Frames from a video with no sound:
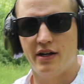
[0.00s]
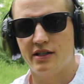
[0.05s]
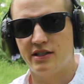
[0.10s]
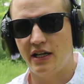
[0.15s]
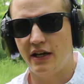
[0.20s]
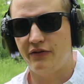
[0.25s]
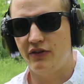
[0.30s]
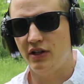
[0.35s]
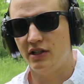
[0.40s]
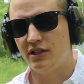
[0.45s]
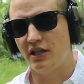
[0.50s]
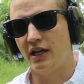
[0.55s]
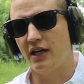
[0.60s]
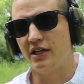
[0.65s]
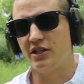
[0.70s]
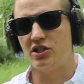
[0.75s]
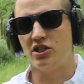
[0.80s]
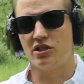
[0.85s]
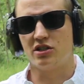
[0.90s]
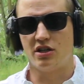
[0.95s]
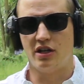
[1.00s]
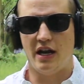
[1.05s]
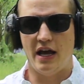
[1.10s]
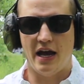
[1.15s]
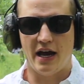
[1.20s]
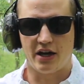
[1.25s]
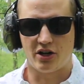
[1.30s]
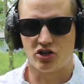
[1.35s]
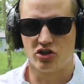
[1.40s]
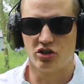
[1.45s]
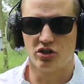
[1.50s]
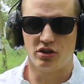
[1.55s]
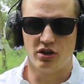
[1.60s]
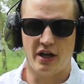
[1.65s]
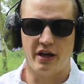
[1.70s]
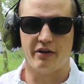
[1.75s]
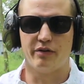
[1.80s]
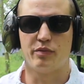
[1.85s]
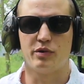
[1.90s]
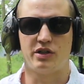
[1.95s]
a safety said it's just an extra
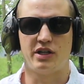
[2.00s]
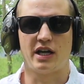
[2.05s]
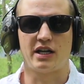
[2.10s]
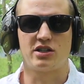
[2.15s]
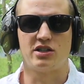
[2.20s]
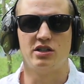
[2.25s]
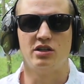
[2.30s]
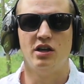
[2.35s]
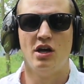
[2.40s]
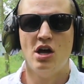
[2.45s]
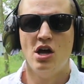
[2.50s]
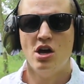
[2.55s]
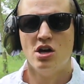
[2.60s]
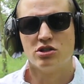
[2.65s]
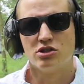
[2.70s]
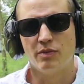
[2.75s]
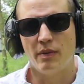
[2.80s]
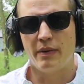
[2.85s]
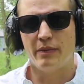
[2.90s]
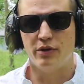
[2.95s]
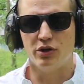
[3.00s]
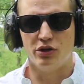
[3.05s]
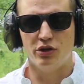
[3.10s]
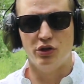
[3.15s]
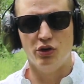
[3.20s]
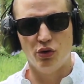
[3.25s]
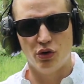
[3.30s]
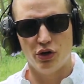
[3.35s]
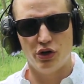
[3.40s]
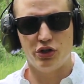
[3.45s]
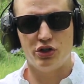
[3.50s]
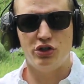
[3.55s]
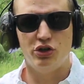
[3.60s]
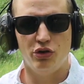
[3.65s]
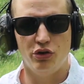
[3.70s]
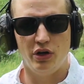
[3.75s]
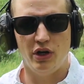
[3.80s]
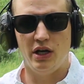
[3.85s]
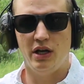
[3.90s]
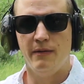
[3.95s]
layer of protection. So maybe you're newer to
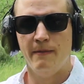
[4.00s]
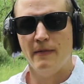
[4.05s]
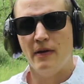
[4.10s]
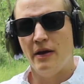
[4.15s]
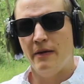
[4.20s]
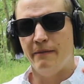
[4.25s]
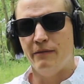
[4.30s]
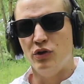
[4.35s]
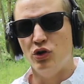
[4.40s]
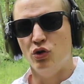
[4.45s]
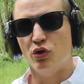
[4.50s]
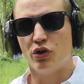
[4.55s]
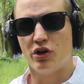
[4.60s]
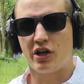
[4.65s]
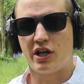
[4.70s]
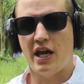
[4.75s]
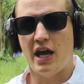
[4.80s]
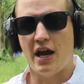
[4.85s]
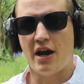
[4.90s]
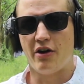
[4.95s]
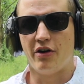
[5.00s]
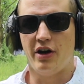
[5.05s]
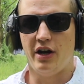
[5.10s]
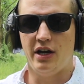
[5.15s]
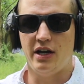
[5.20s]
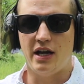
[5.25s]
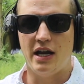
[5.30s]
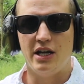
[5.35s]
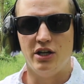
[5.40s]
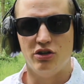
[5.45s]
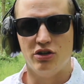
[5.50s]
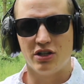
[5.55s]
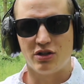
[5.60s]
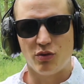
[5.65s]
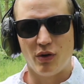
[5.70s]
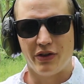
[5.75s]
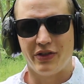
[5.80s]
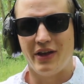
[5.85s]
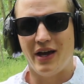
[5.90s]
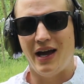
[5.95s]
shooting, newer to carrying, and you just
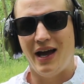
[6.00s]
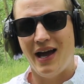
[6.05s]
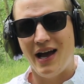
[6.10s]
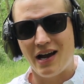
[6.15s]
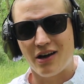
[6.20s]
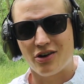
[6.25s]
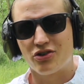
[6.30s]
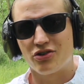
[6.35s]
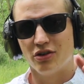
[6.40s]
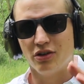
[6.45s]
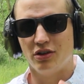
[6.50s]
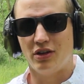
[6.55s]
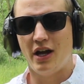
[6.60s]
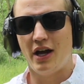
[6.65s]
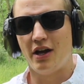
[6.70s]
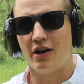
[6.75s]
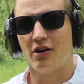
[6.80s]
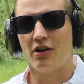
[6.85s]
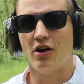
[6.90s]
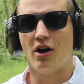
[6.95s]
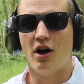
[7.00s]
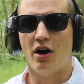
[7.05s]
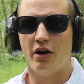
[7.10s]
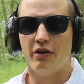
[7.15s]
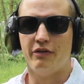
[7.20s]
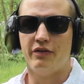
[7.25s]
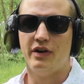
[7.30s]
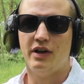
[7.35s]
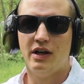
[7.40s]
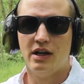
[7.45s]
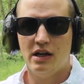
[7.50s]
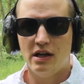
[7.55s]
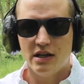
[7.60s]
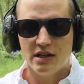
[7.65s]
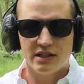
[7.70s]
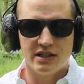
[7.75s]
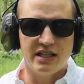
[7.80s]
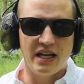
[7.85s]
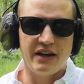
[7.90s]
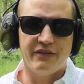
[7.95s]
want that extra layer of
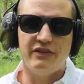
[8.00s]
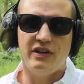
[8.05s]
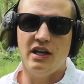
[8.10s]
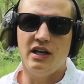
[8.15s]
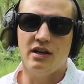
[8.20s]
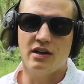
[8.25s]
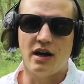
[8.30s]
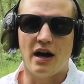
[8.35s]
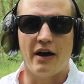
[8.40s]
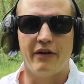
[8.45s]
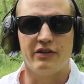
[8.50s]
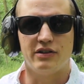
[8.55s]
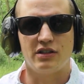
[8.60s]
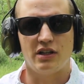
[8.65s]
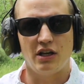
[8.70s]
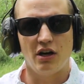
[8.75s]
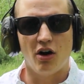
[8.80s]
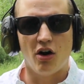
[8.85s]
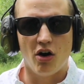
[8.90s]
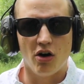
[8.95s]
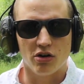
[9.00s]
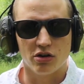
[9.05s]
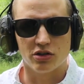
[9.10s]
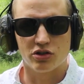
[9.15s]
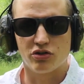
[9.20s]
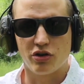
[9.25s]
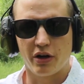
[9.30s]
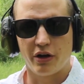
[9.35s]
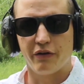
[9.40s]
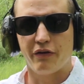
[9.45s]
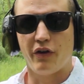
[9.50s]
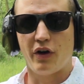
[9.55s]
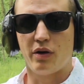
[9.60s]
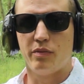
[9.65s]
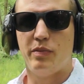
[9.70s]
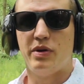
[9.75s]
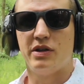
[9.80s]
safety. Obviously all striker fired